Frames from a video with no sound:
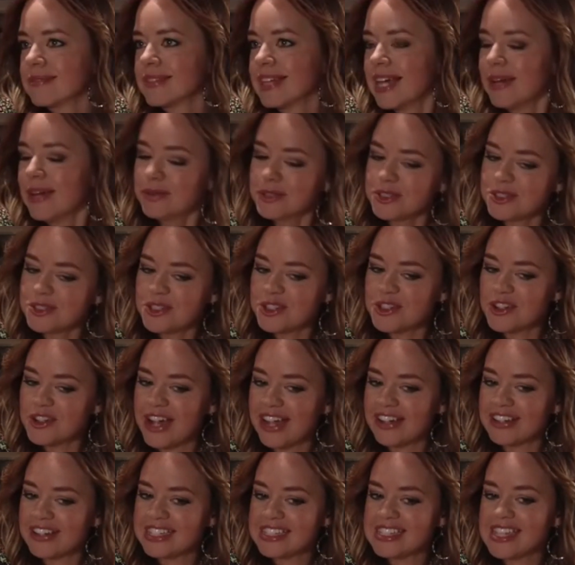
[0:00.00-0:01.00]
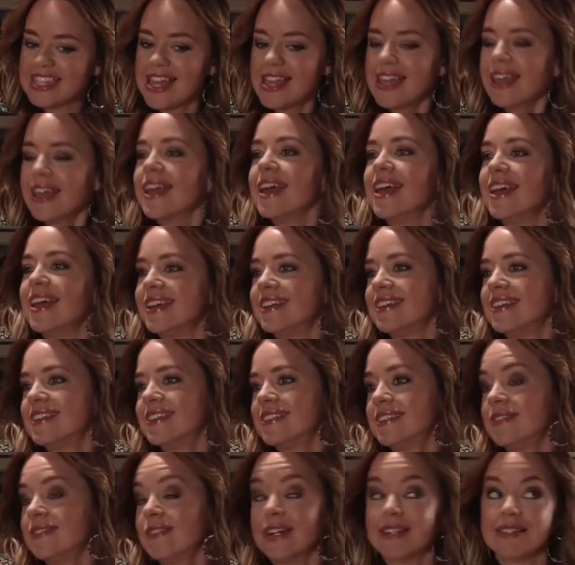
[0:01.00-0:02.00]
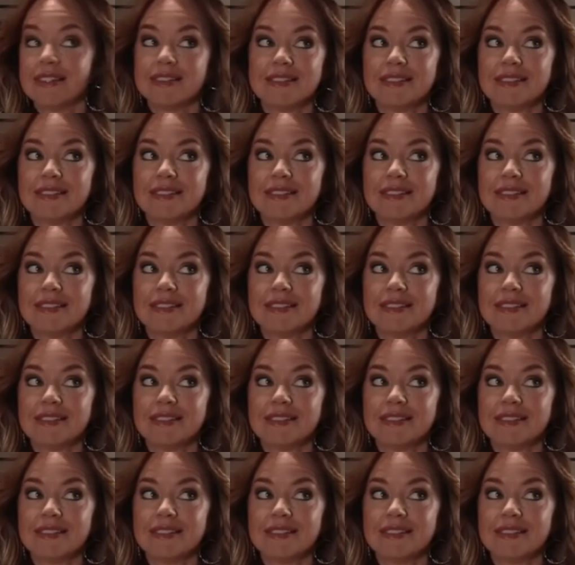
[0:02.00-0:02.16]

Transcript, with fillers: I wasn't sure how you'd take it. Well,